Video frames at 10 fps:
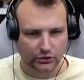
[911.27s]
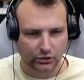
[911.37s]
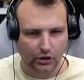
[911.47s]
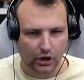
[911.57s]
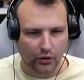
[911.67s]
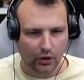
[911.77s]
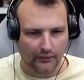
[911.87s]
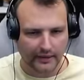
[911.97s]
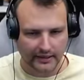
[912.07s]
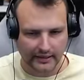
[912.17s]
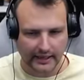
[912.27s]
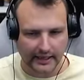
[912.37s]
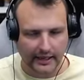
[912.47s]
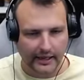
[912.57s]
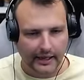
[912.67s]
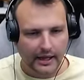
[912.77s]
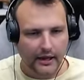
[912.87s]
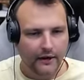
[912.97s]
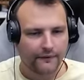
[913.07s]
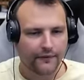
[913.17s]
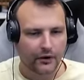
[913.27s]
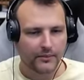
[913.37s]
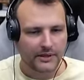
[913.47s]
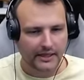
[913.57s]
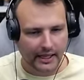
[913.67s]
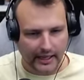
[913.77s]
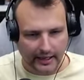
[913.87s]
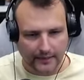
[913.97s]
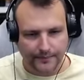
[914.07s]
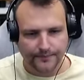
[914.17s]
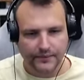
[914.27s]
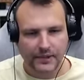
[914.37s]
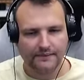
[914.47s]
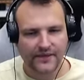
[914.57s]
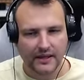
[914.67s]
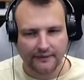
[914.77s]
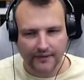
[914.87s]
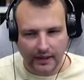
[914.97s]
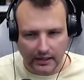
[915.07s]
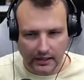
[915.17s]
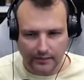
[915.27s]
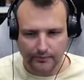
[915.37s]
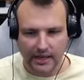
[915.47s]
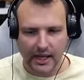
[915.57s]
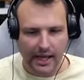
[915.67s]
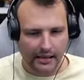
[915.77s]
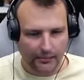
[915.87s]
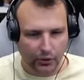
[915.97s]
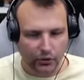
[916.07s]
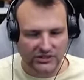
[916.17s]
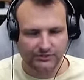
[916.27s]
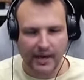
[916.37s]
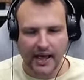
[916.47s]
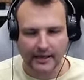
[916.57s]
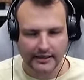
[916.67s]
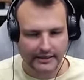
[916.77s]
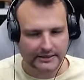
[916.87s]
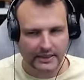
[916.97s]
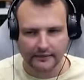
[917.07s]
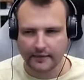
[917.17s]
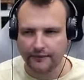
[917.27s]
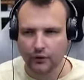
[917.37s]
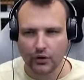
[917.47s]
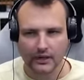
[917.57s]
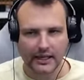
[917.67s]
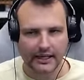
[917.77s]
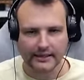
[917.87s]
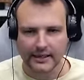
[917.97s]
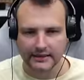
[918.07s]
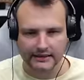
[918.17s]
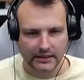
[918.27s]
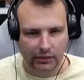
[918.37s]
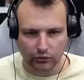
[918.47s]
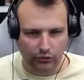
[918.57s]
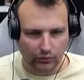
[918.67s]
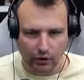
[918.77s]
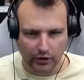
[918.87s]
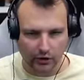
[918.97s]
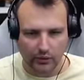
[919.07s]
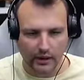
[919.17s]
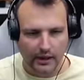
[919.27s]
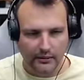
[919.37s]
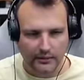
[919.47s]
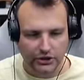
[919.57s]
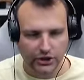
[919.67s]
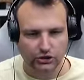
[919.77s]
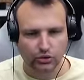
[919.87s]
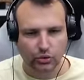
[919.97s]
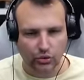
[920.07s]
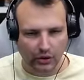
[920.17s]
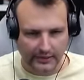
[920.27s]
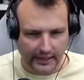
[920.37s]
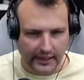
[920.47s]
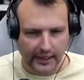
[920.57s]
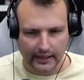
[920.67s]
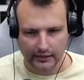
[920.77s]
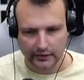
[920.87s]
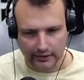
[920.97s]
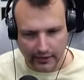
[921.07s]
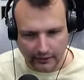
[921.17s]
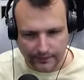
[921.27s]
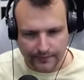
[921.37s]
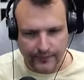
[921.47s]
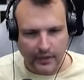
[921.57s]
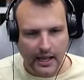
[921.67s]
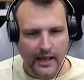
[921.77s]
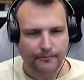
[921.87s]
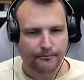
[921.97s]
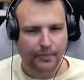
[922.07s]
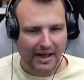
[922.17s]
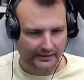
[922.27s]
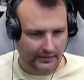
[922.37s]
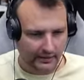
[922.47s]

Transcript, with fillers: to go over there. From there, we will be able to spank this cover four like there is no tomorrow. We just do not care, you know? But